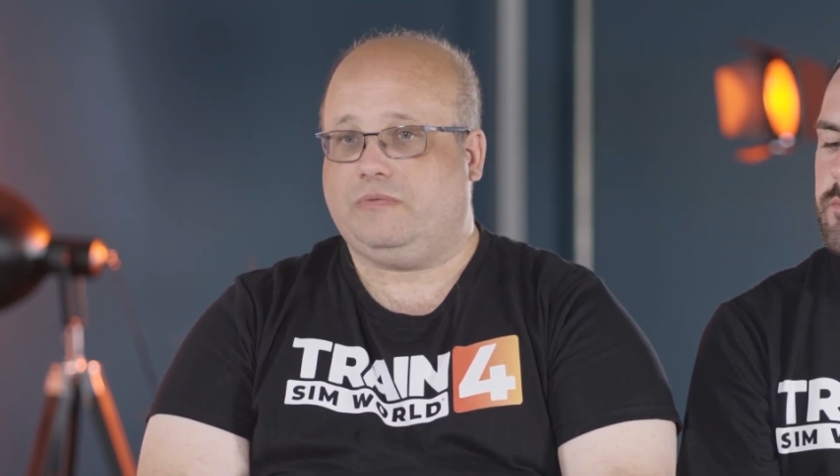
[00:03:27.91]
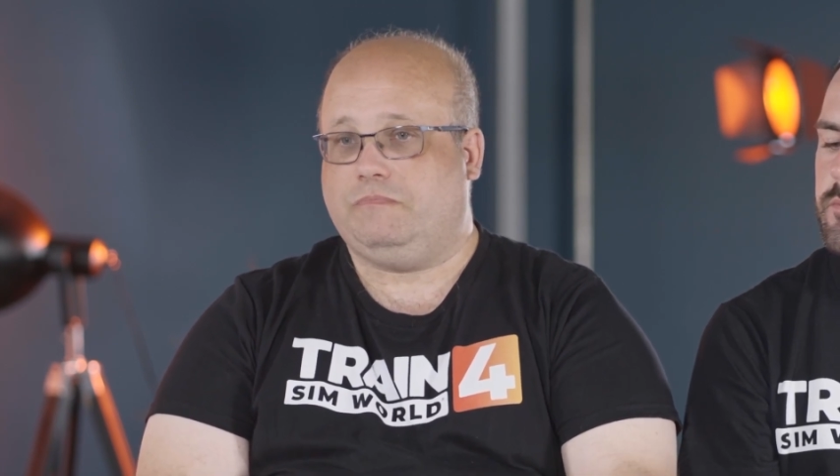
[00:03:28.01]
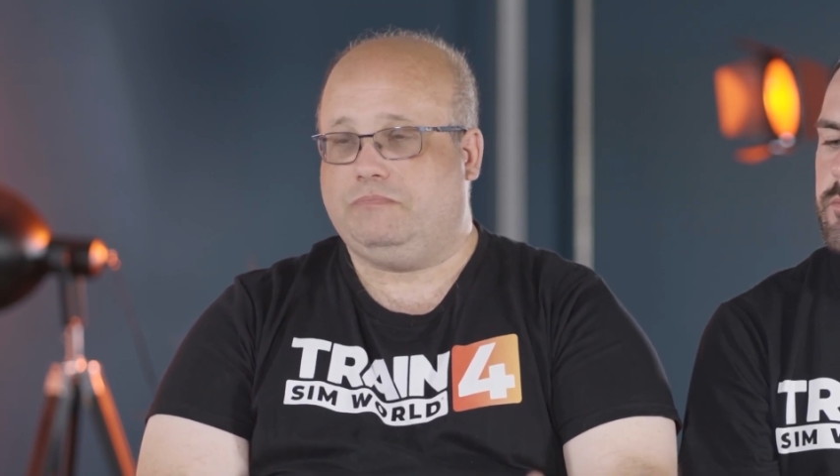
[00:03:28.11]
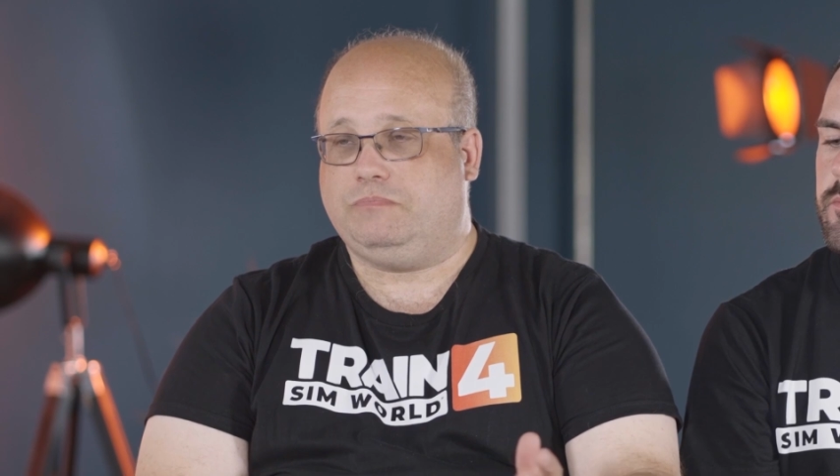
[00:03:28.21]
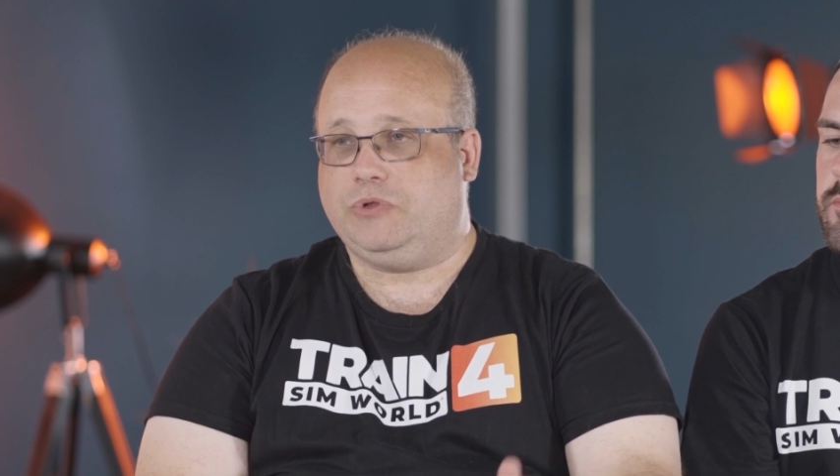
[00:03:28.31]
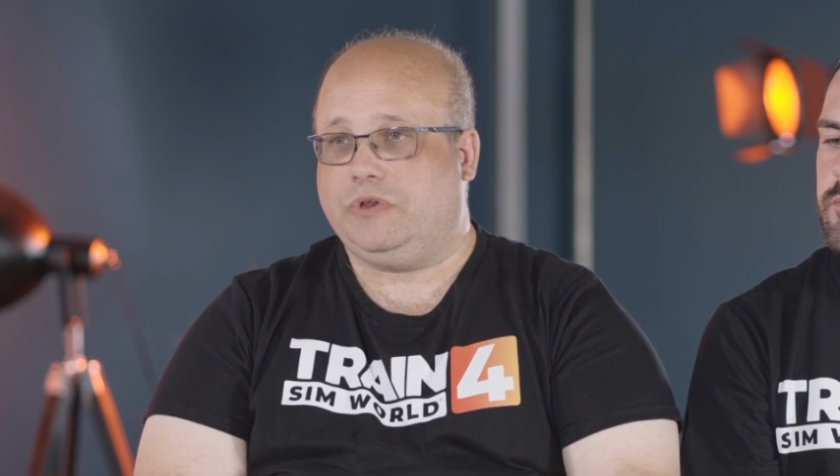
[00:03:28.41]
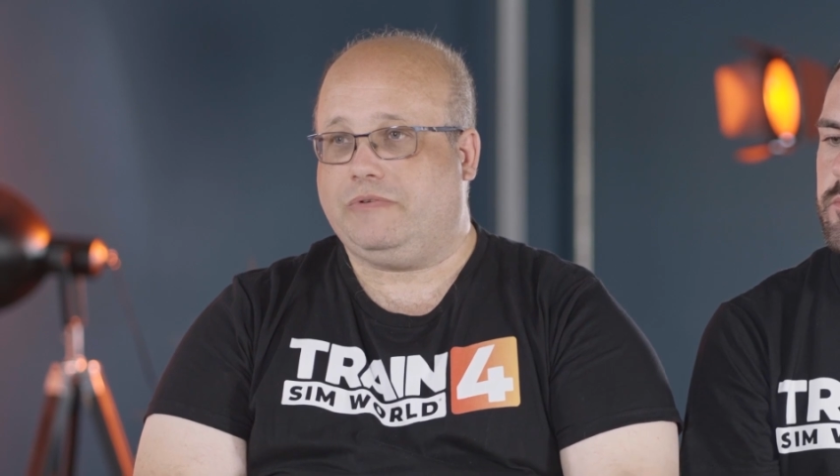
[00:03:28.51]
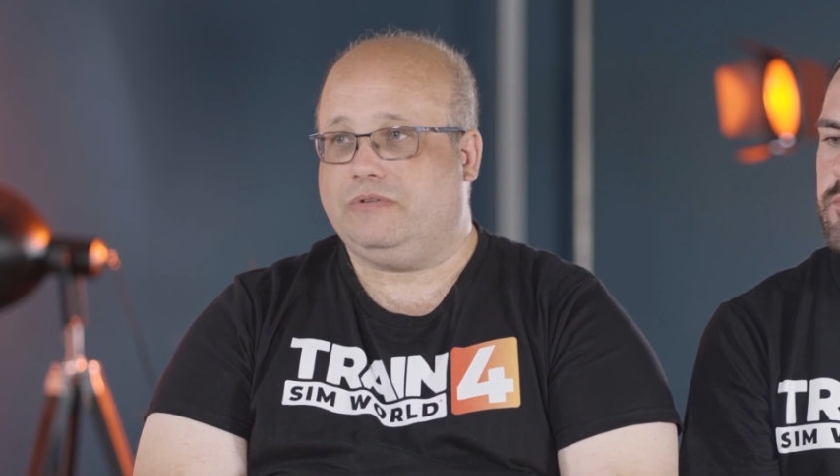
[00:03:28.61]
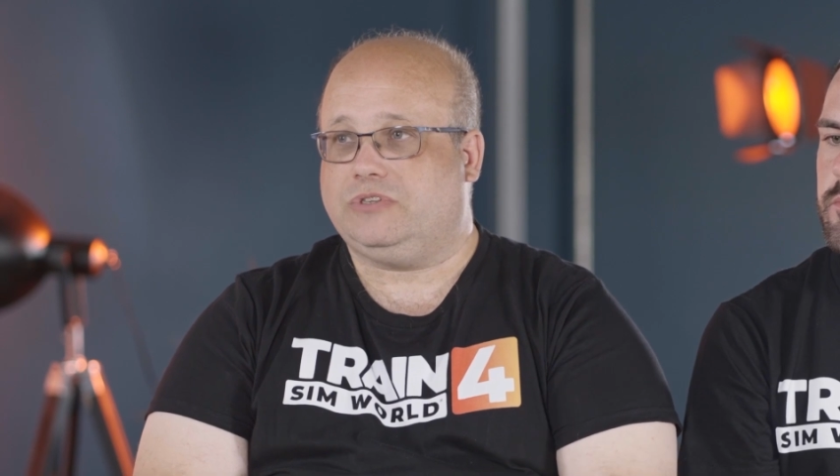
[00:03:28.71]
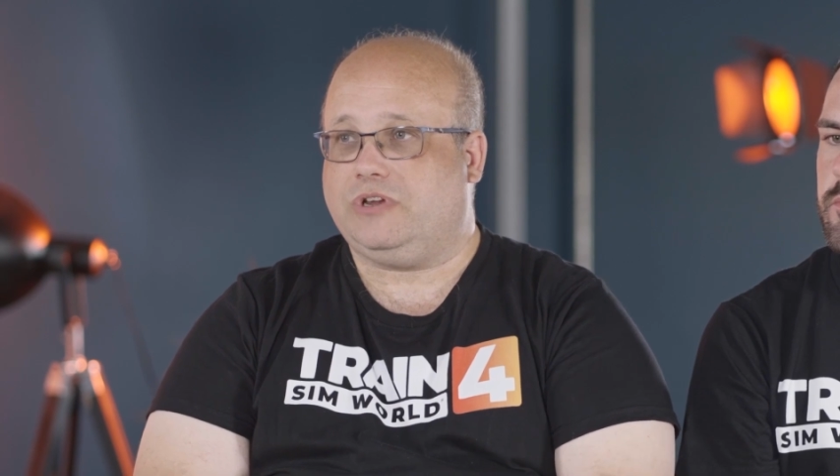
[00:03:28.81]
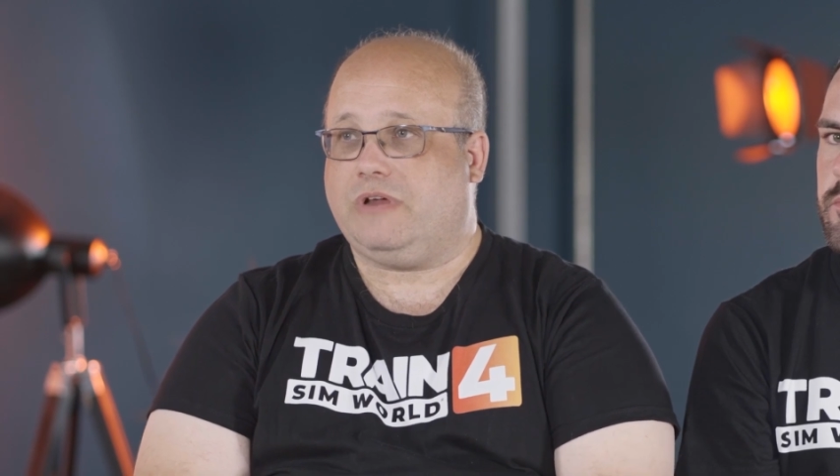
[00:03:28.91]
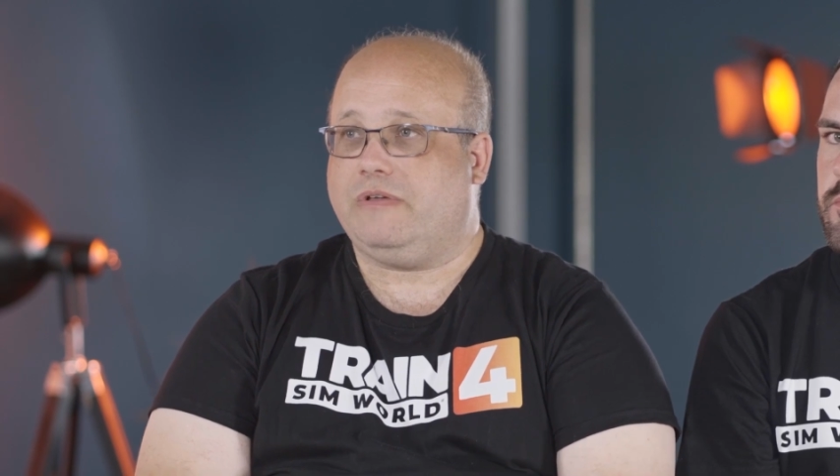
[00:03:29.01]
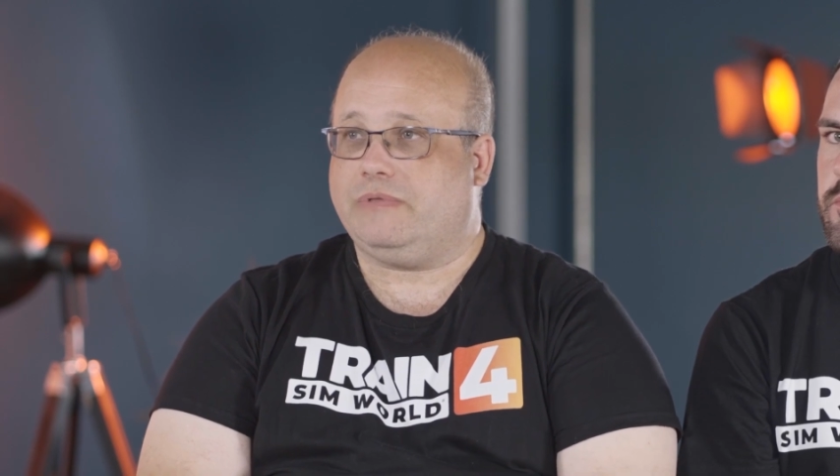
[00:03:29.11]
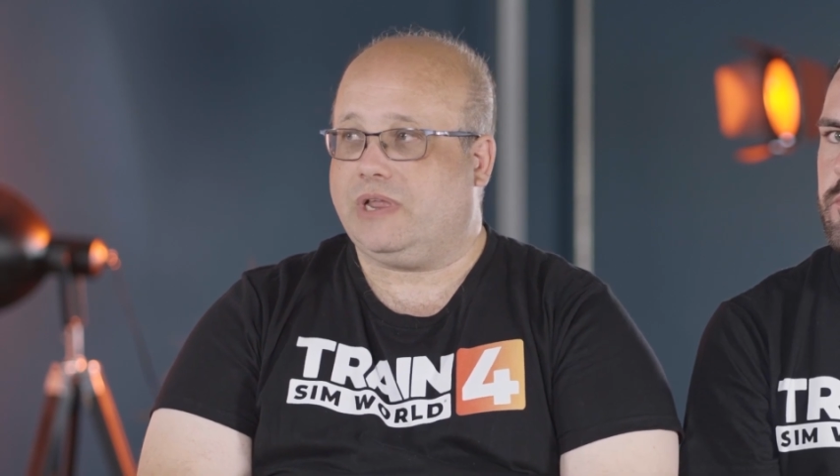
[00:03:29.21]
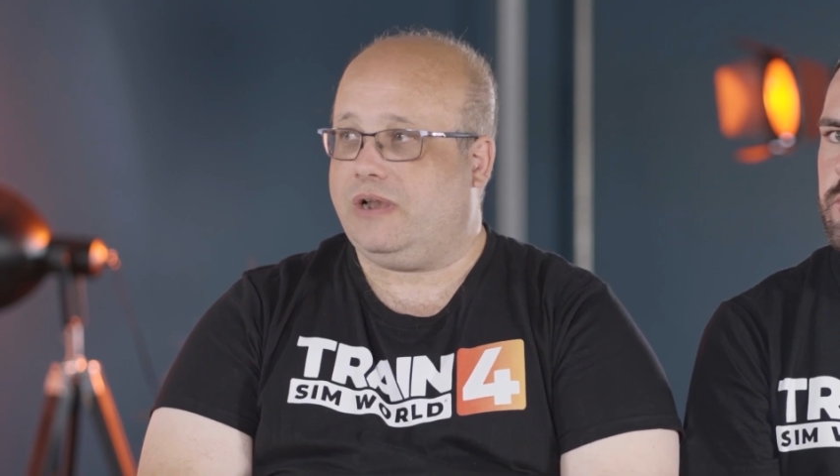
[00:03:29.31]
you're doing your own
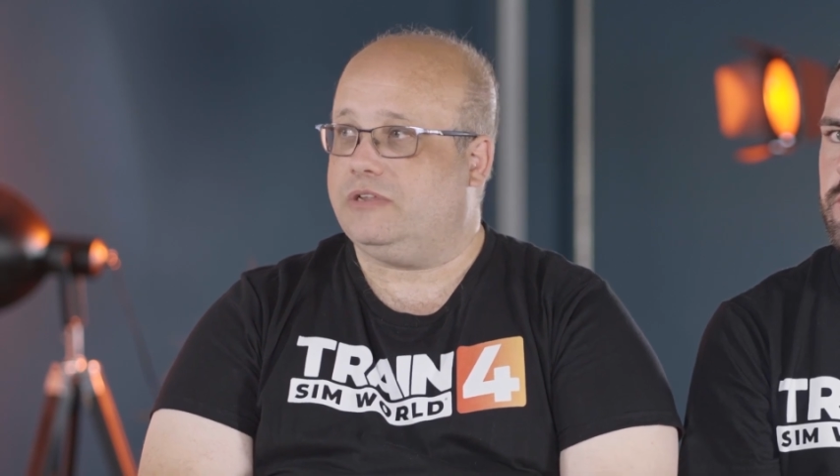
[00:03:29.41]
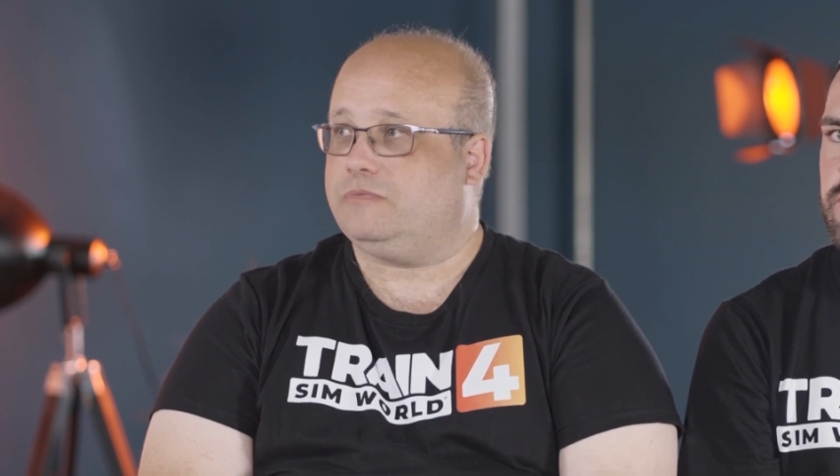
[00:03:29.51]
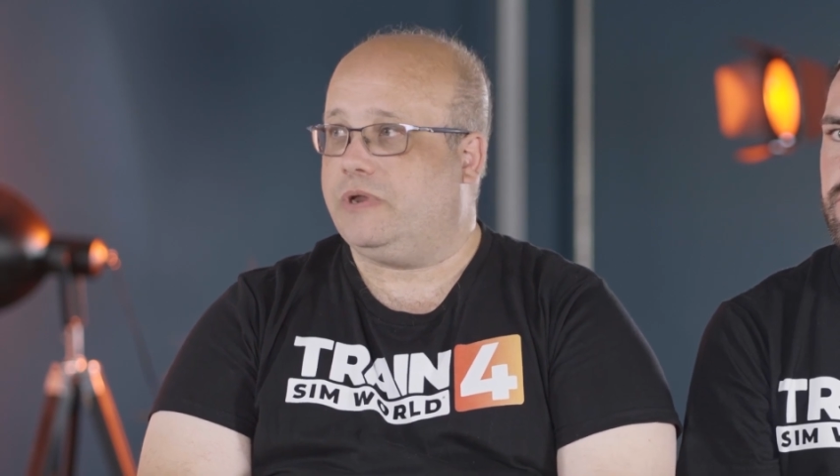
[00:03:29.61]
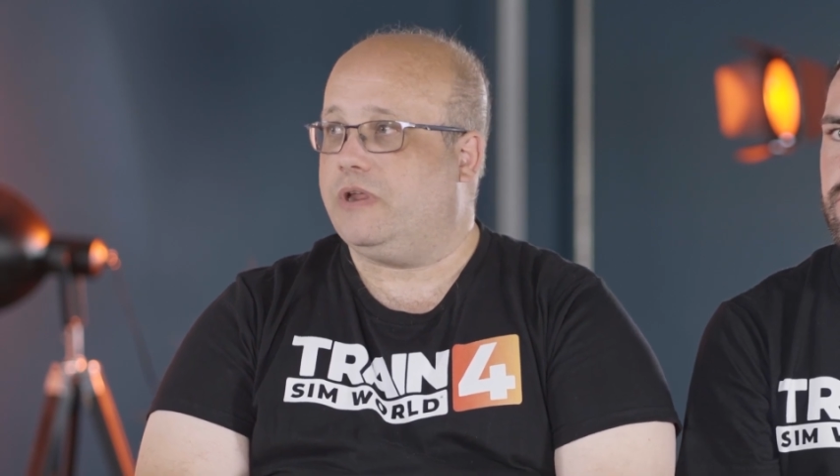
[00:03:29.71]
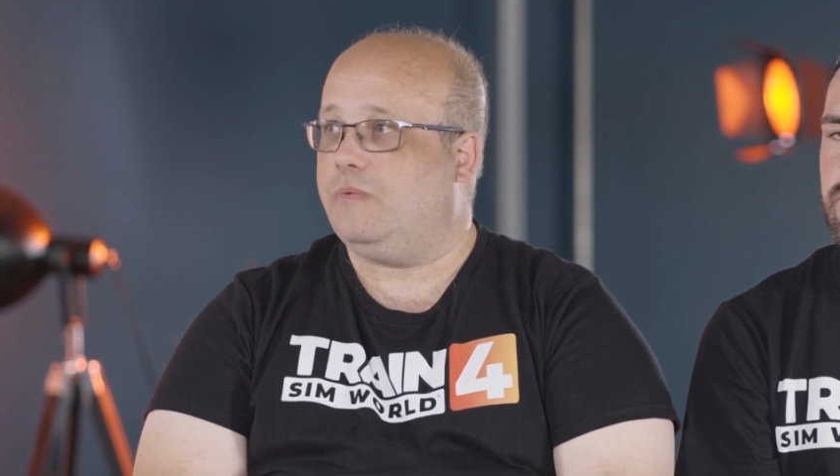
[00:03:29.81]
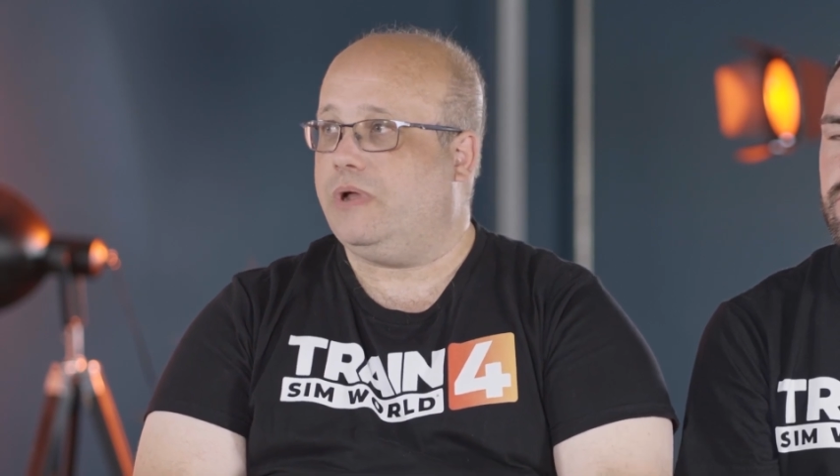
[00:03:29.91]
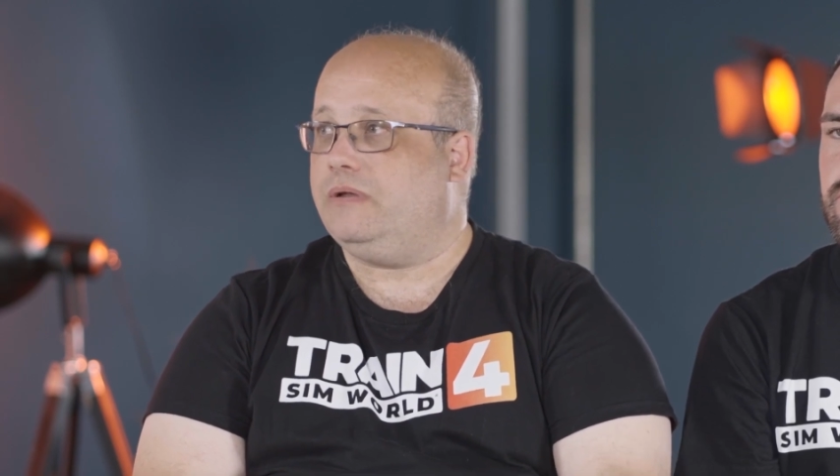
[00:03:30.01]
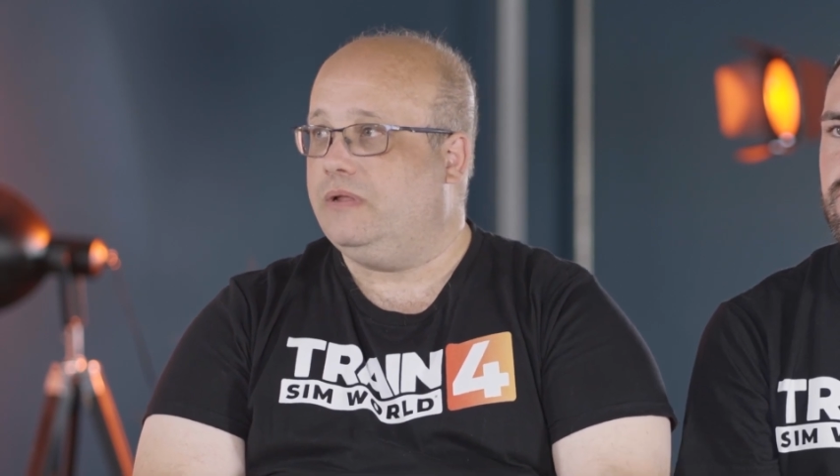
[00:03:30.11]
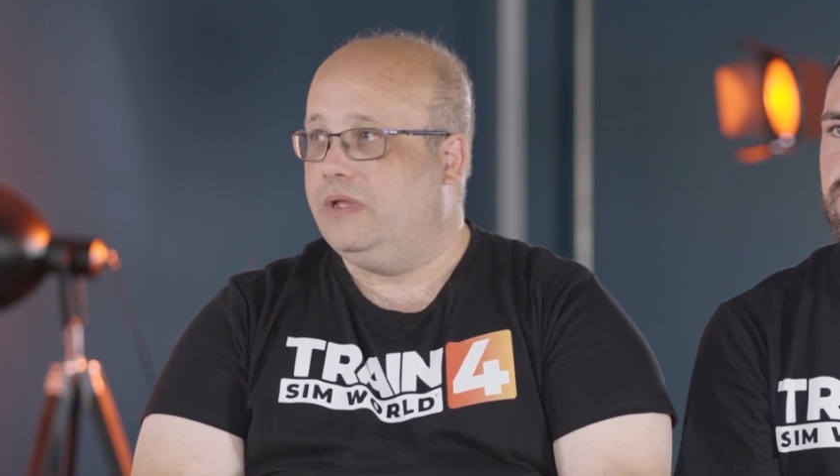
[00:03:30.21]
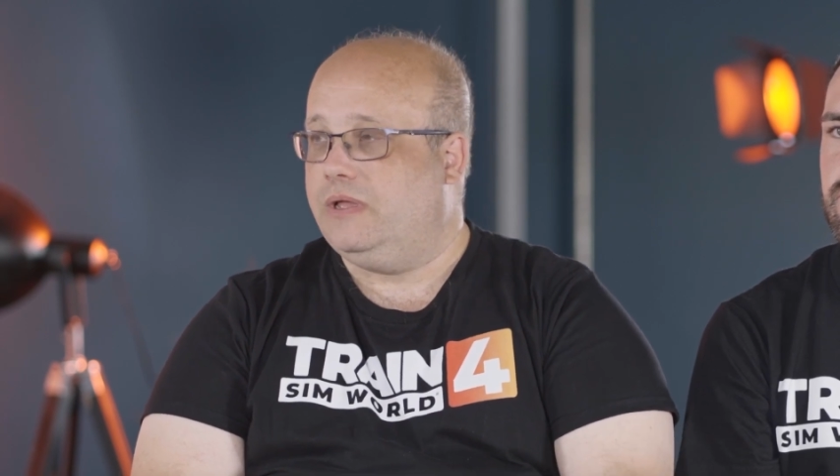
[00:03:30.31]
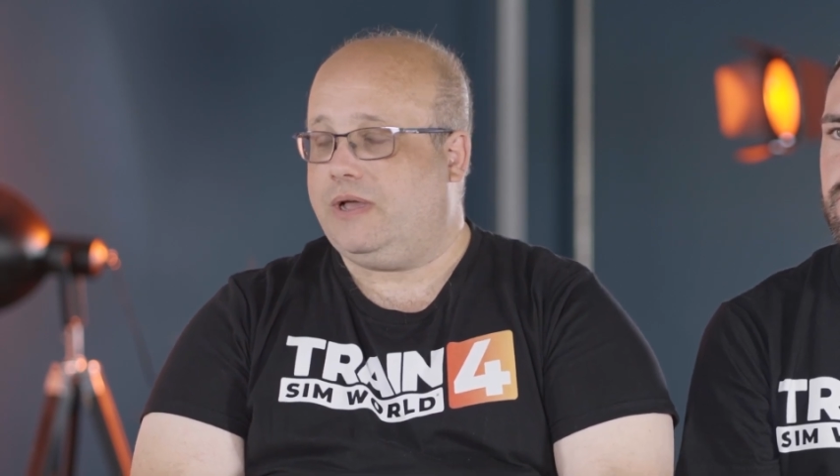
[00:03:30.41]
scenario with a class 101